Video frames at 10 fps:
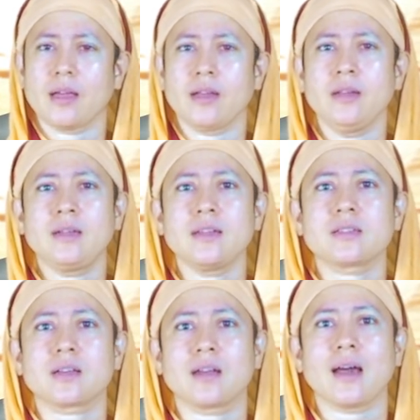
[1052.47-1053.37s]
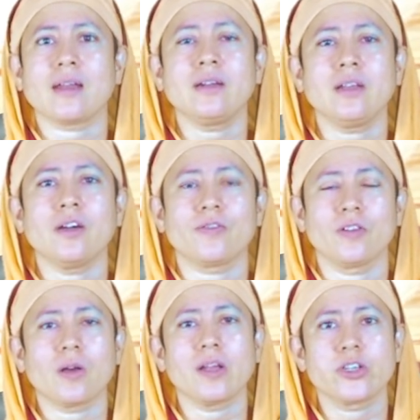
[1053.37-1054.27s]
intense clarity of
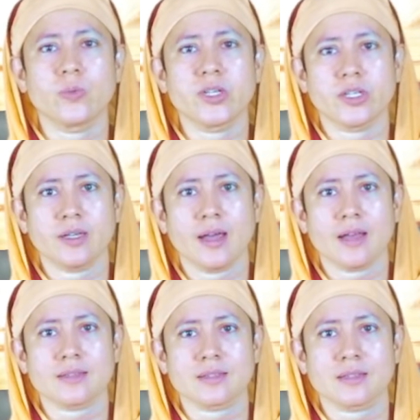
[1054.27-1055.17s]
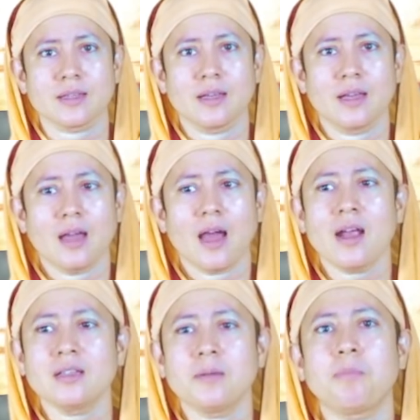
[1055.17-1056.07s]
knowledge which he has,
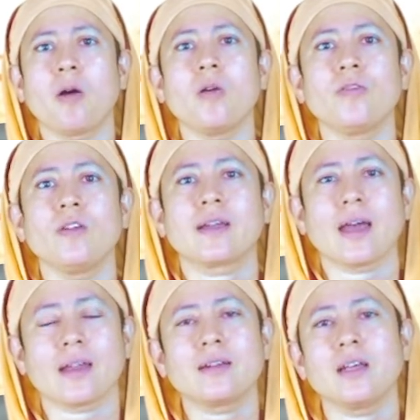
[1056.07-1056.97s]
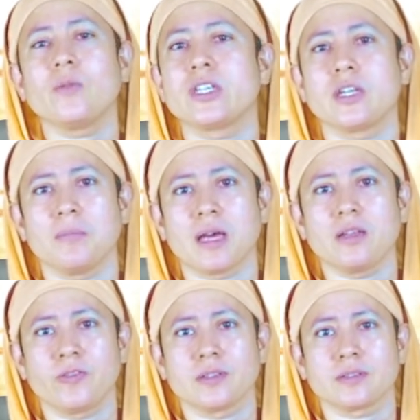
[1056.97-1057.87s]
and the powerful character which he
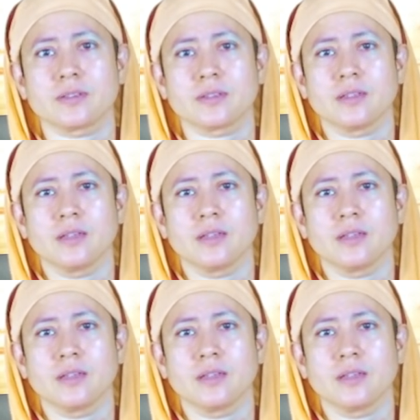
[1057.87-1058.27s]
manifests.